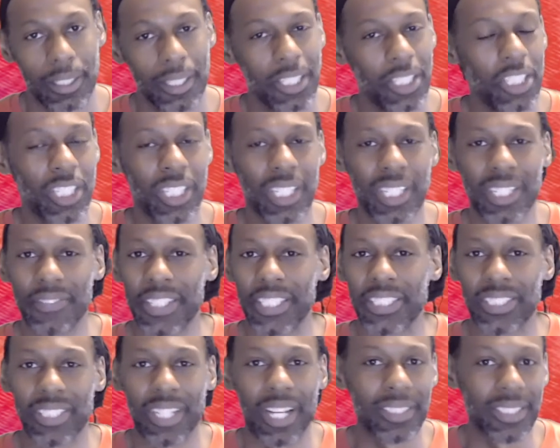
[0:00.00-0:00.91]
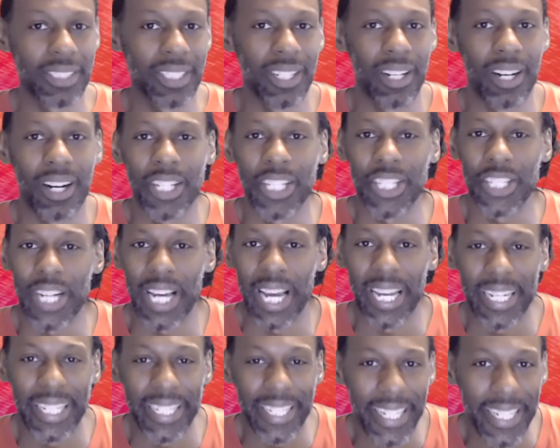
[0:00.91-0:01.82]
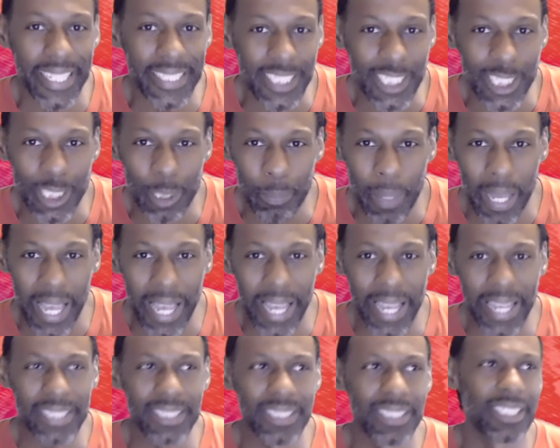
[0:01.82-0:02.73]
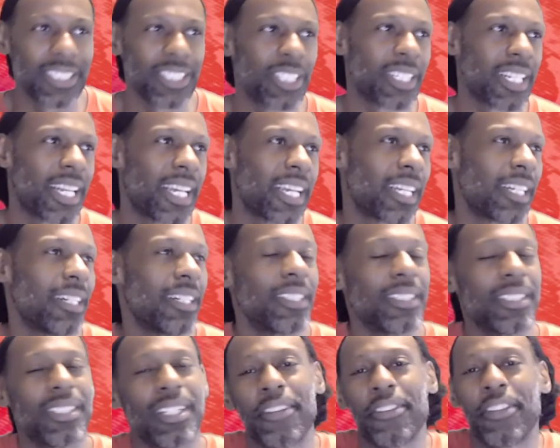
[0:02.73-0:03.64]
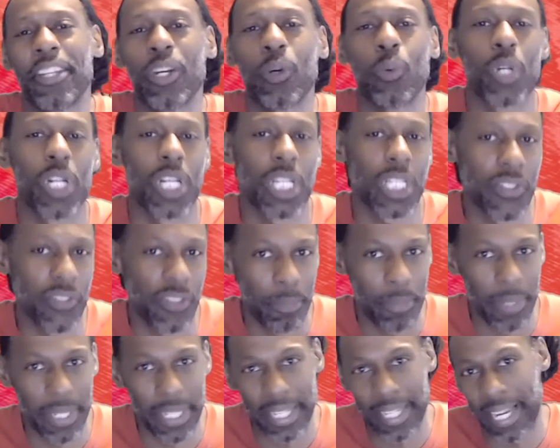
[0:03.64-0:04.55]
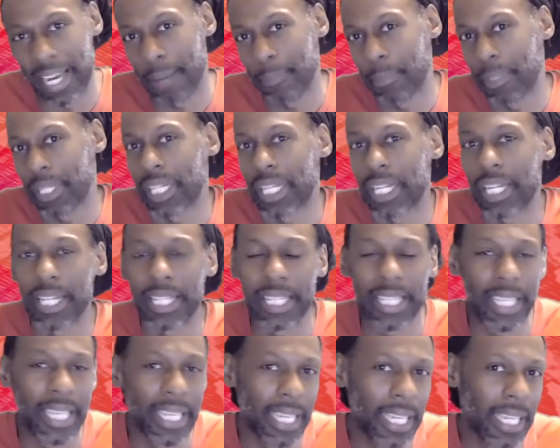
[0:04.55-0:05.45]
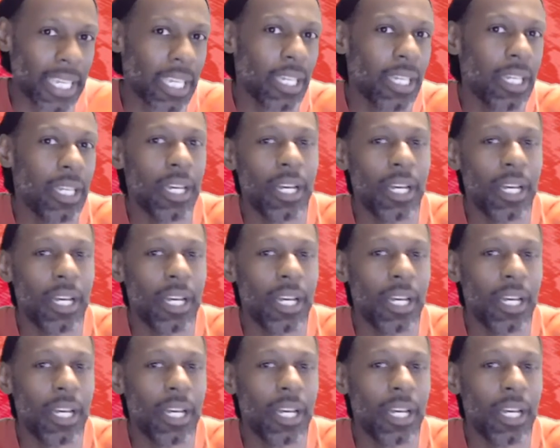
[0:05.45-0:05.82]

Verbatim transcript: You could have exhausted all your ideas in the past, and you're like, oh, nothing works for me. I'm unlucky.